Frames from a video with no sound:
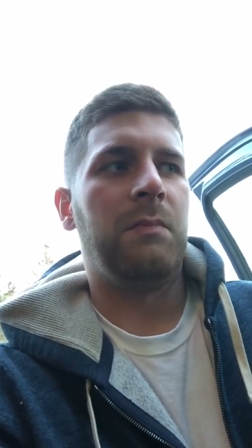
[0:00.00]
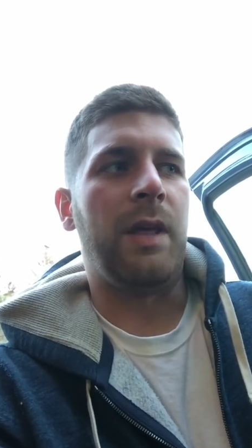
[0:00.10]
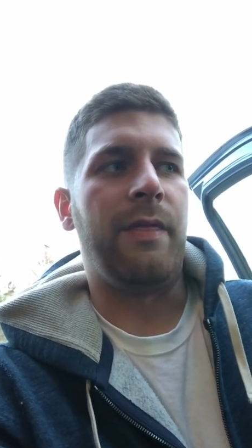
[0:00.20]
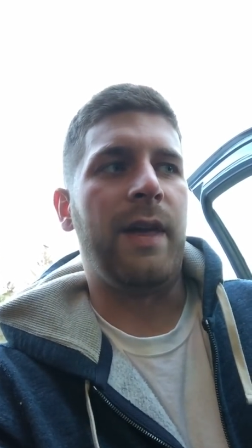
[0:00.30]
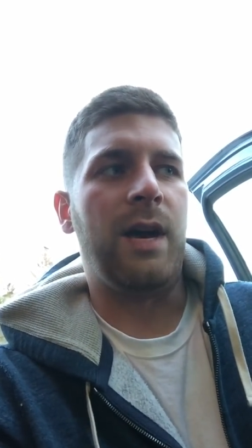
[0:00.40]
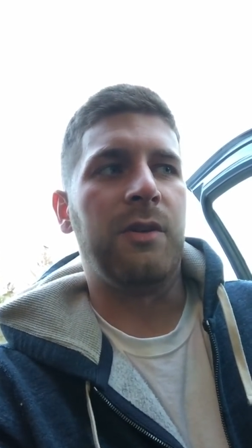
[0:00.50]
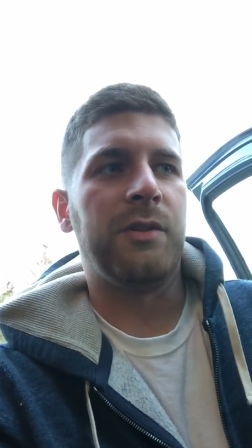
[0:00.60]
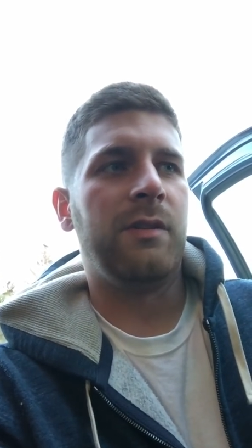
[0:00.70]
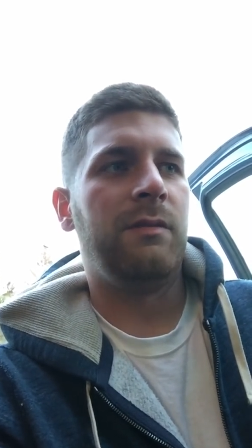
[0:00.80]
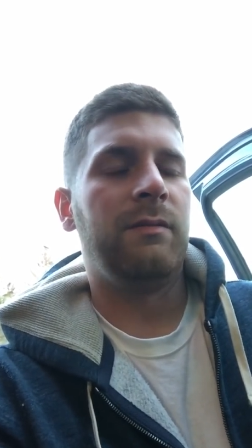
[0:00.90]

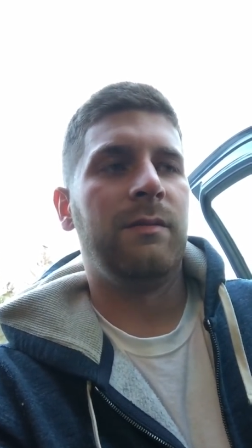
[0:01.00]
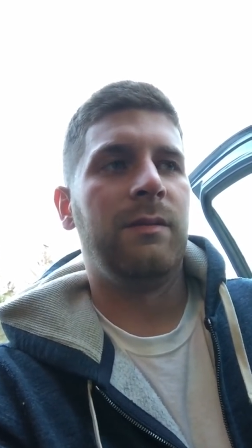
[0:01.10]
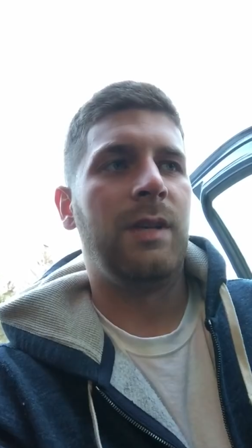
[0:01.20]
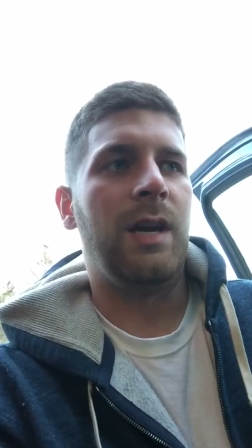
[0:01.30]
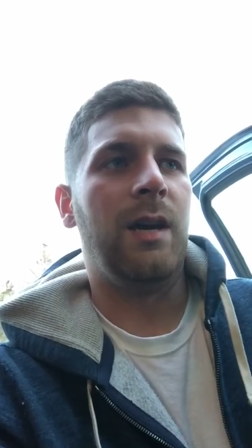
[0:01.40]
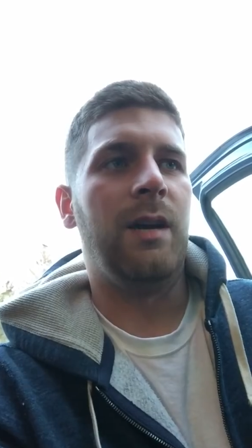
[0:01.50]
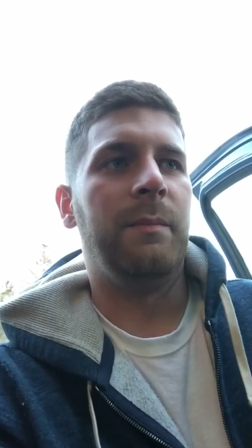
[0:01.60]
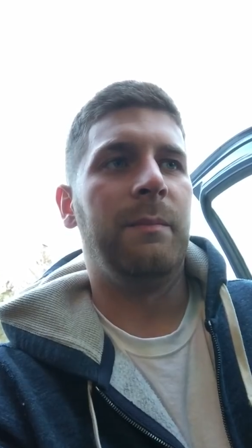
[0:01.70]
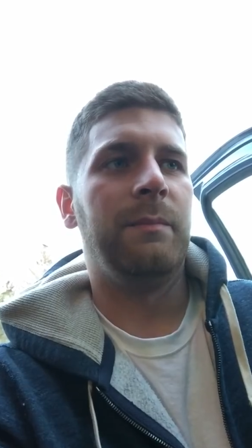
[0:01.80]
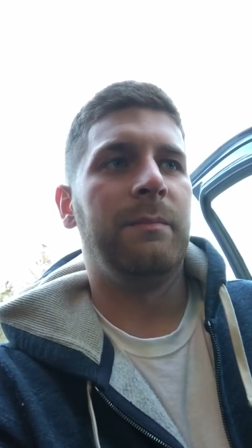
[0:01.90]
1,000.
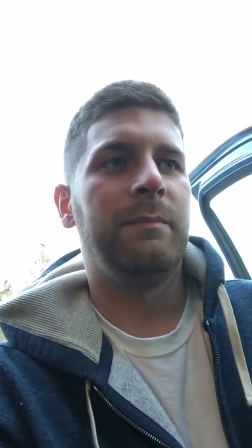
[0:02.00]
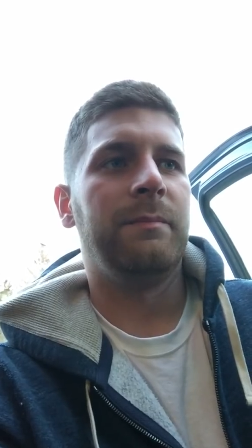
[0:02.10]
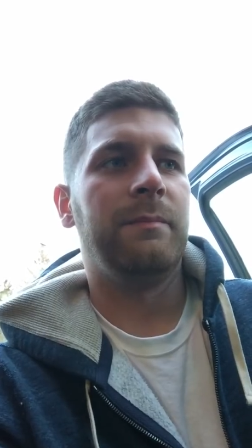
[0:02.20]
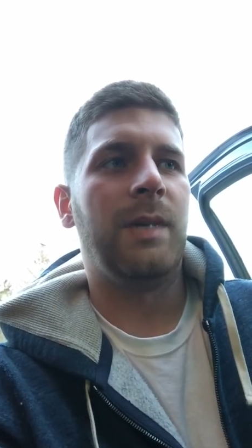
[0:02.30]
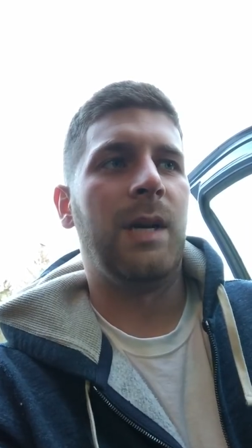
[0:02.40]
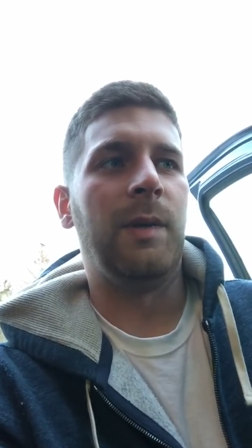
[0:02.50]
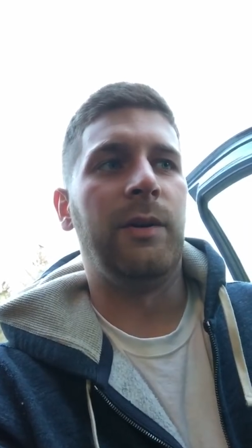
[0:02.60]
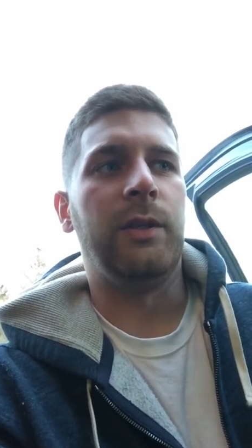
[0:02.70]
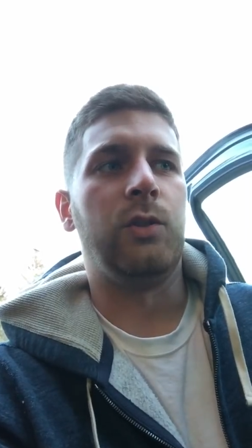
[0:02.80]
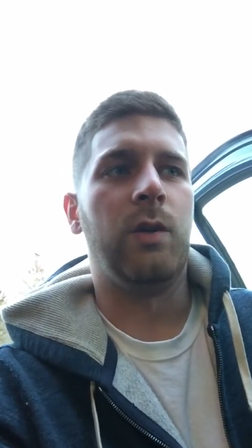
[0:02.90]
I'm not
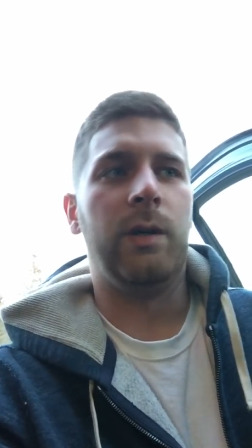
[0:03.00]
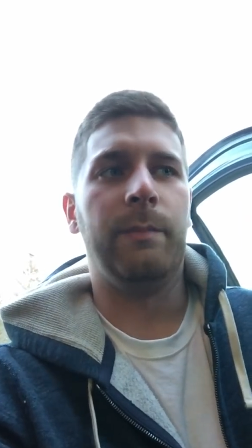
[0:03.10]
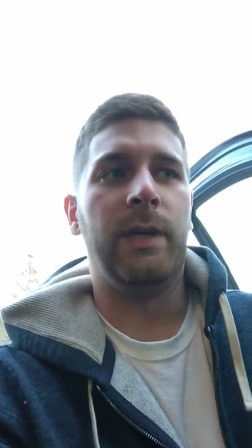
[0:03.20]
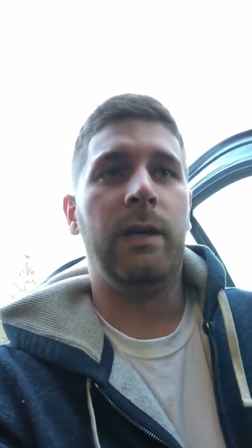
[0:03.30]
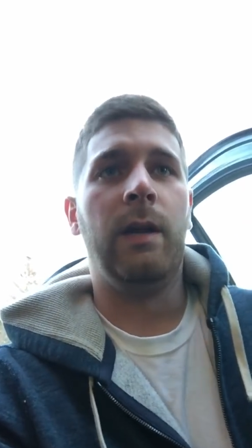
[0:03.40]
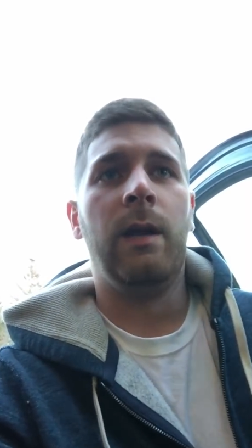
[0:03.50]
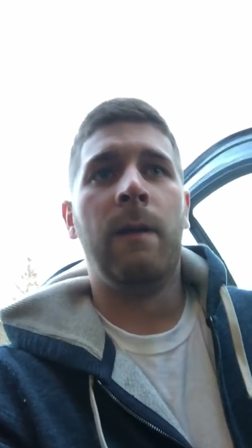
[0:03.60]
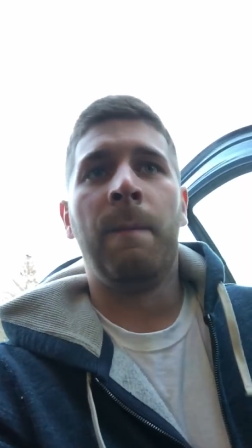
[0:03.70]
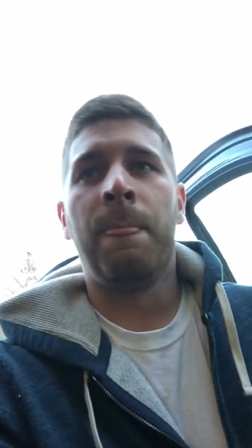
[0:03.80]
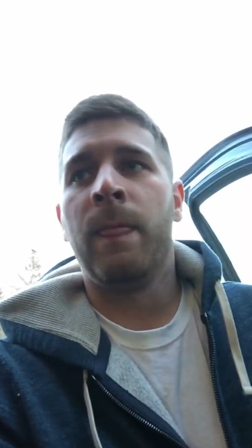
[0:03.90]
really sure, but
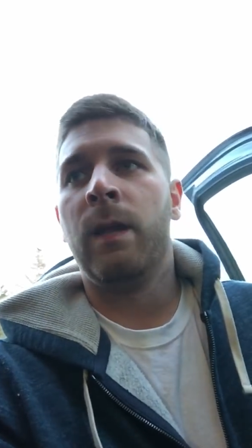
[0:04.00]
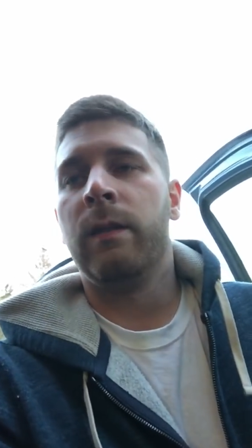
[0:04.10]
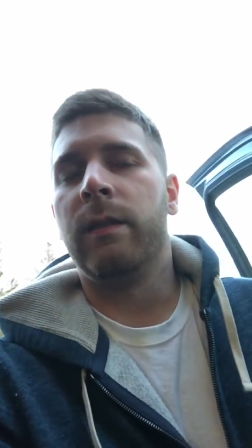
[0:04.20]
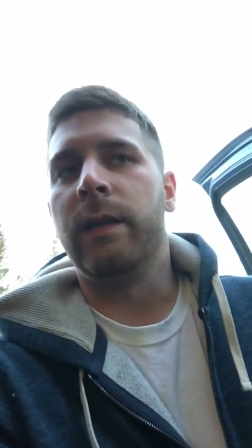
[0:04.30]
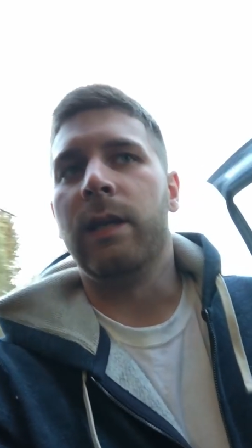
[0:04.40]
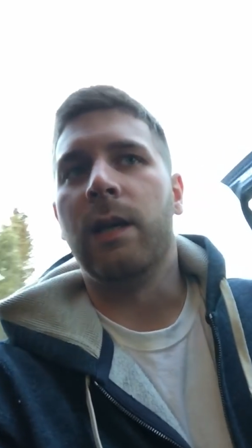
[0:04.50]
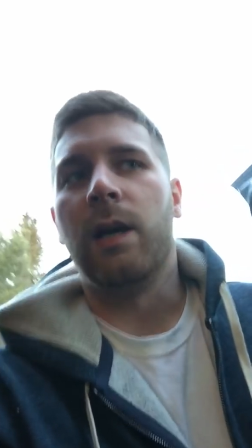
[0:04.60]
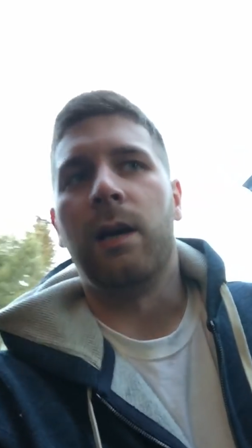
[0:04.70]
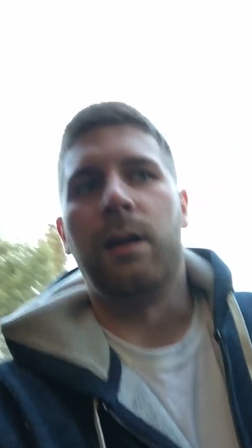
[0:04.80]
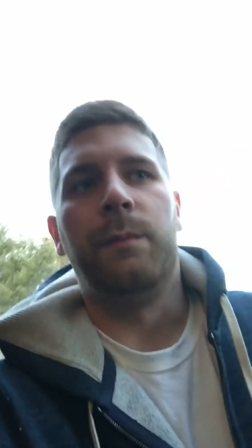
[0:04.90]

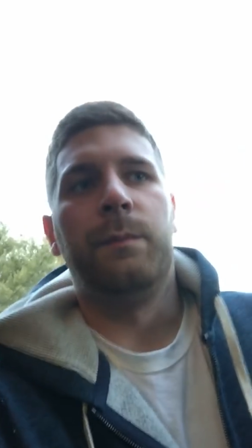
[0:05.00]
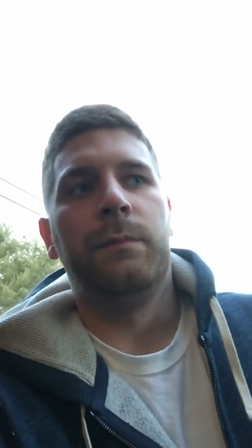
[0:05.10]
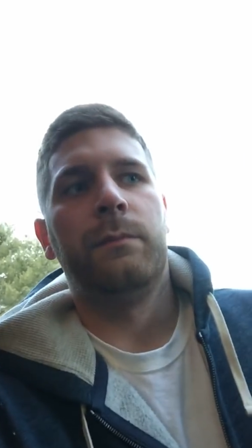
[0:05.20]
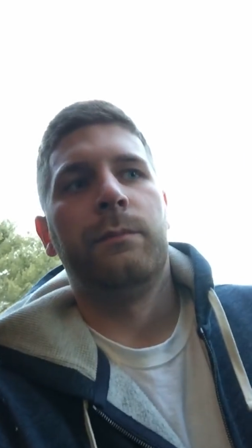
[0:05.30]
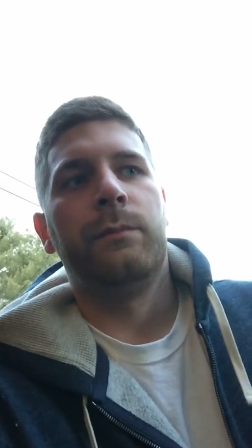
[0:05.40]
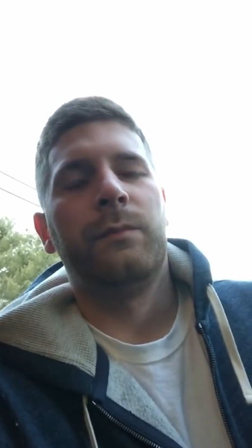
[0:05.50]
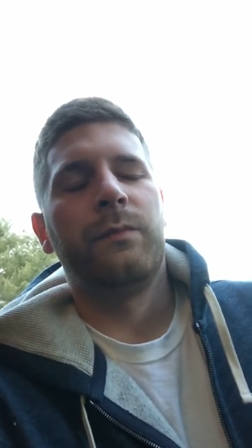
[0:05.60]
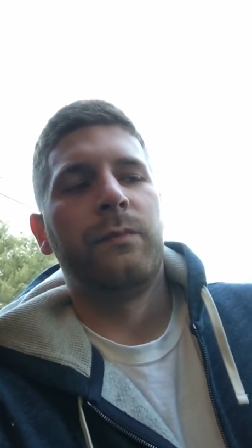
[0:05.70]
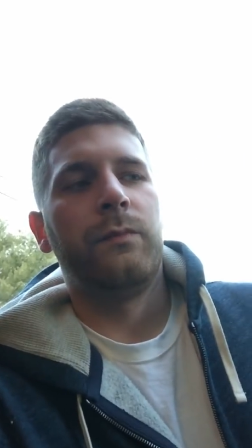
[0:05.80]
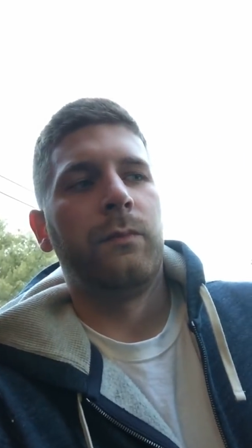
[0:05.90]
the
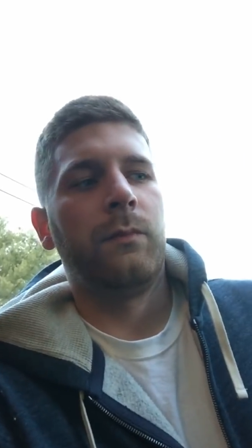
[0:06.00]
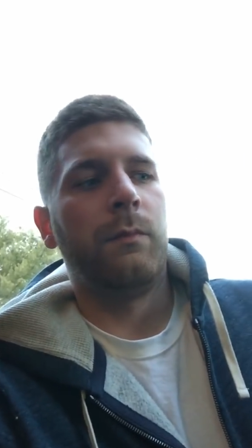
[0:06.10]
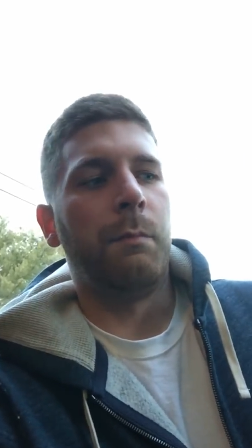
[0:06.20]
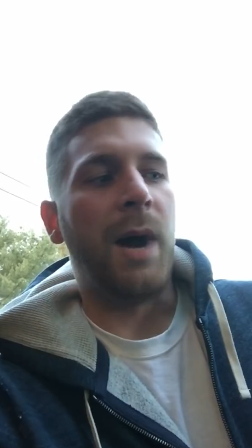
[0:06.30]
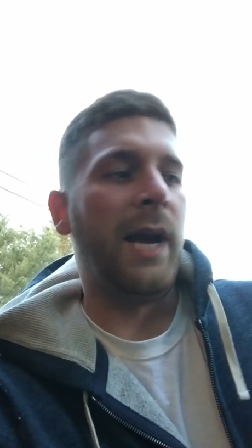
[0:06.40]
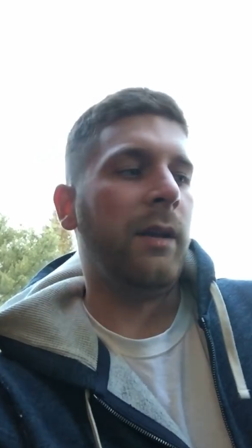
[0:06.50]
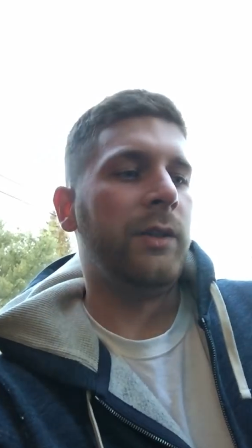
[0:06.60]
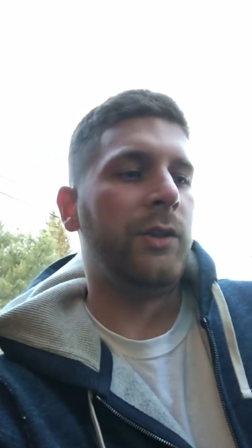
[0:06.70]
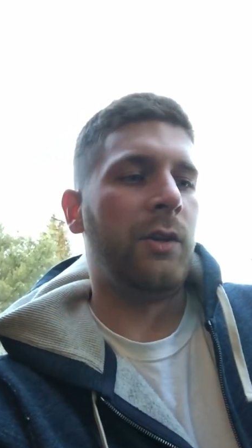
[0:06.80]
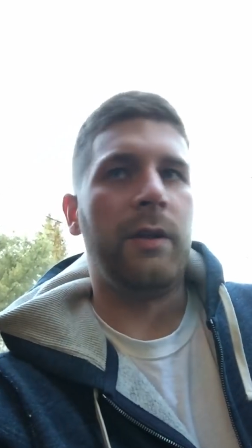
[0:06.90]

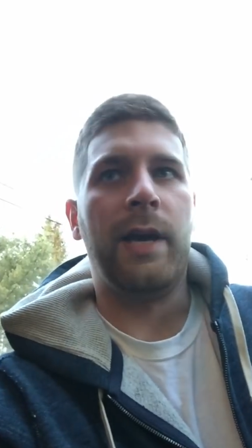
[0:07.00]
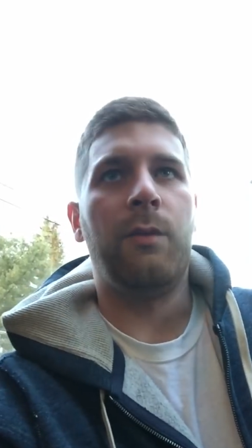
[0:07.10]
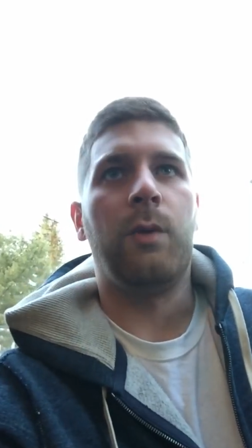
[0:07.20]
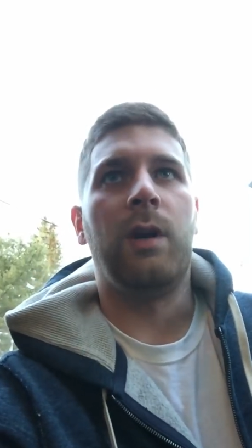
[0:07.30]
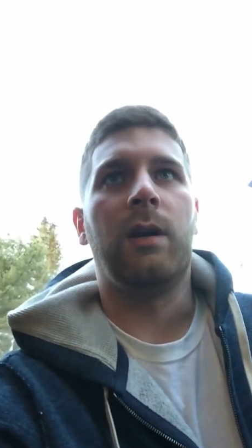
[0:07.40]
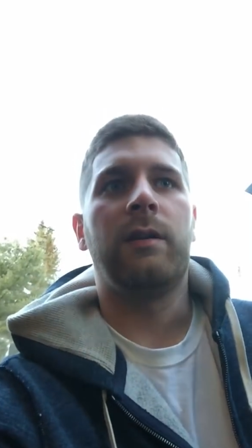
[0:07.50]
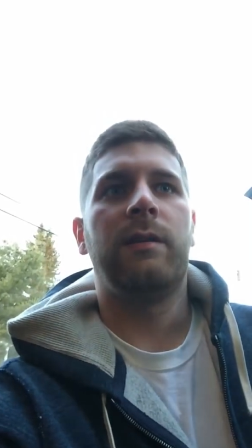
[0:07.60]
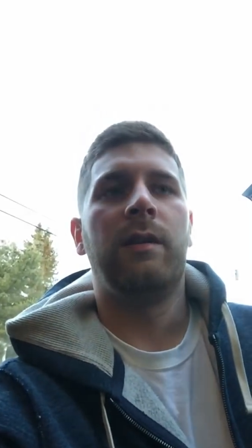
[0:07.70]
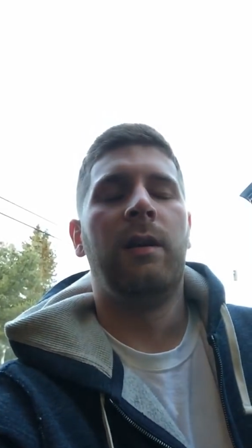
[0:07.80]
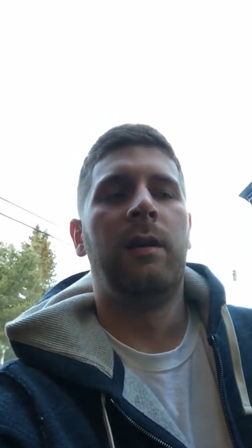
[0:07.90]
mileage and all that
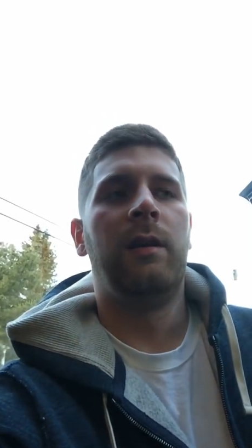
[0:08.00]
works.